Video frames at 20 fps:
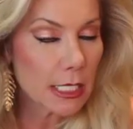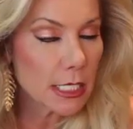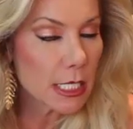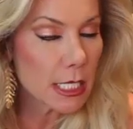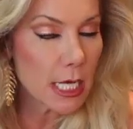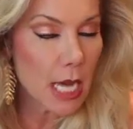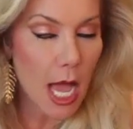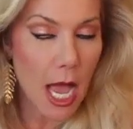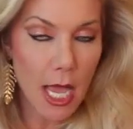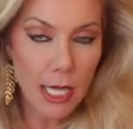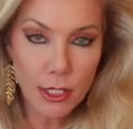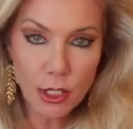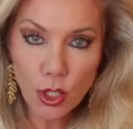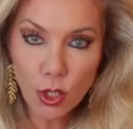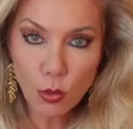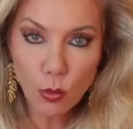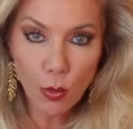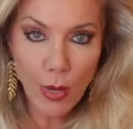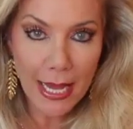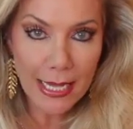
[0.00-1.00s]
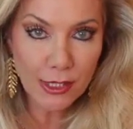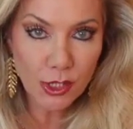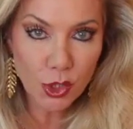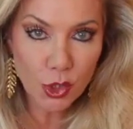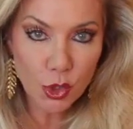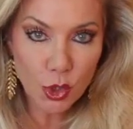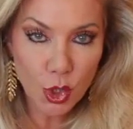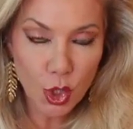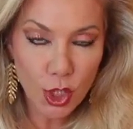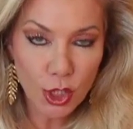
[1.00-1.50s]
not your
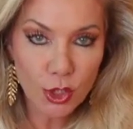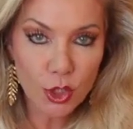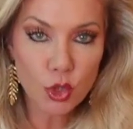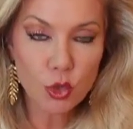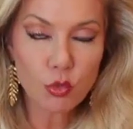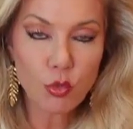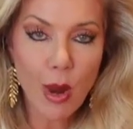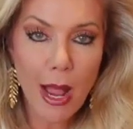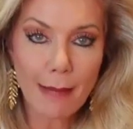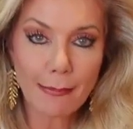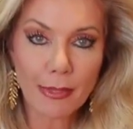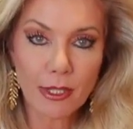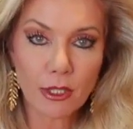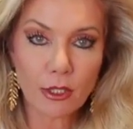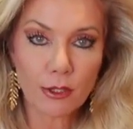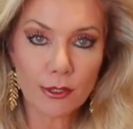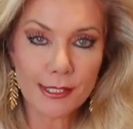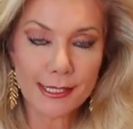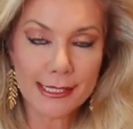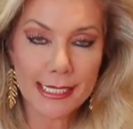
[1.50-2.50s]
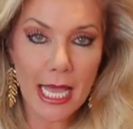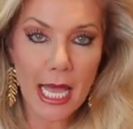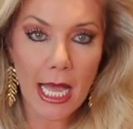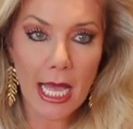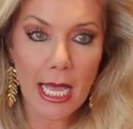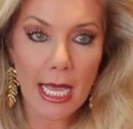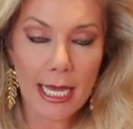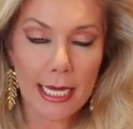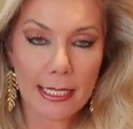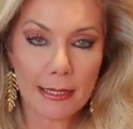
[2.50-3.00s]
Western tropical
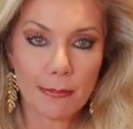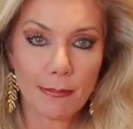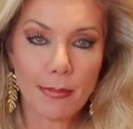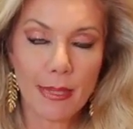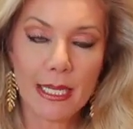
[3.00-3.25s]
sign,